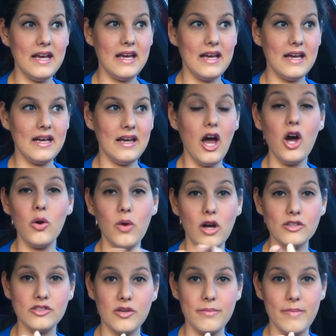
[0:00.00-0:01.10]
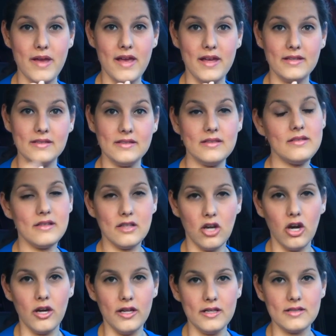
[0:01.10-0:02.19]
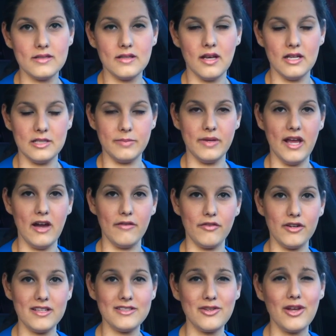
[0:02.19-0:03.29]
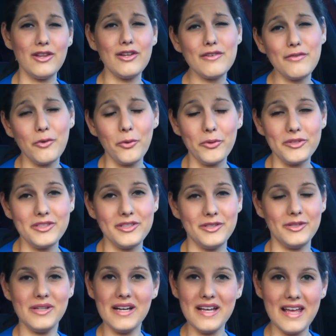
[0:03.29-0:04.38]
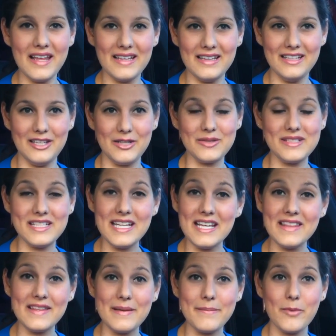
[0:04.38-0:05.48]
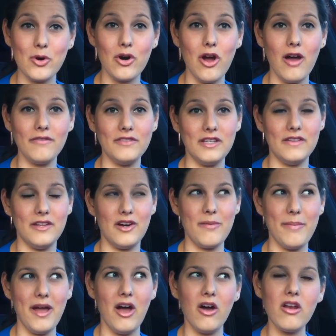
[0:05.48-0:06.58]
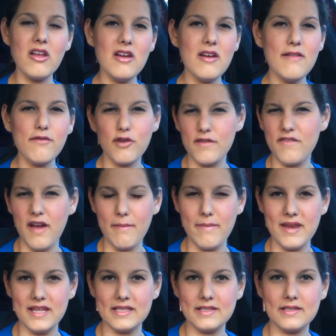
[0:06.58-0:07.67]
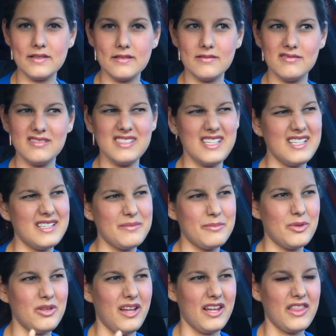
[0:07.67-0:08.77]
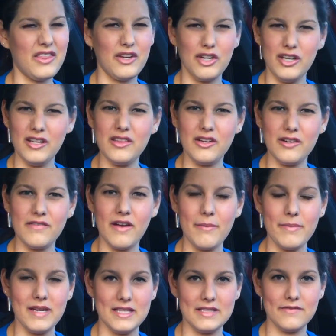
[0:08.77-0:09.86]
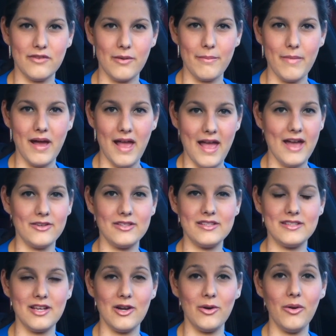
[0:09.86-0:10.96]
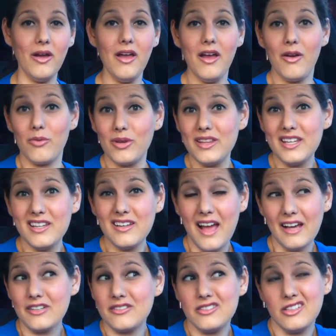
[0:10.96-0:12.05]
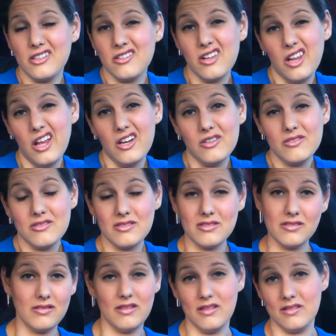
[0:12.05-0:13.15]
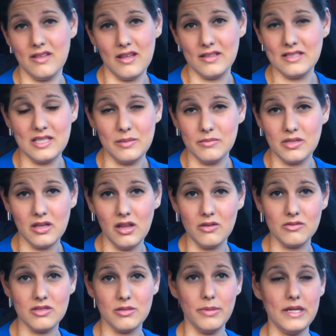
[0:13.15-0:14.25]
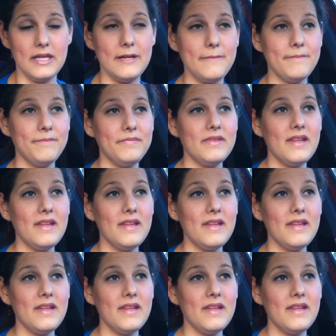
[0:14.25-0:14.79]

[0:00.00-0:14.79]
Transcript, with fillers: uh, oh, also met Connie's husband Alfred, so I look forward to you know seeing them more often. They're about 45 minutes, no, more like 30, 35 minutes from my house, so really you know close. That seems close to me.